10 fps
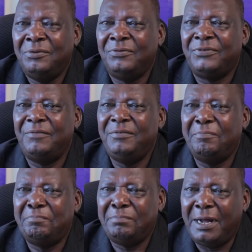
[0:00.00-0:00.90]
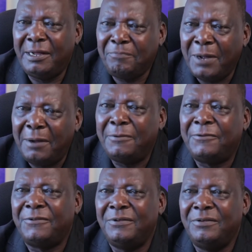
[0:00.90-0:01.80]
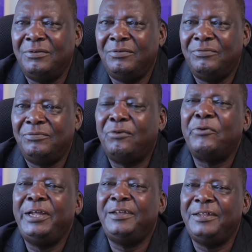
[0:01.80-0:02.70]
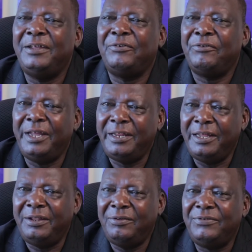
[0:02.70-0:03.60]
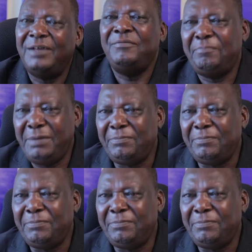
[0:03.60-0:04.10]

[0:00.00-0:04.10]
to serve the past purpose for which it is created to serve the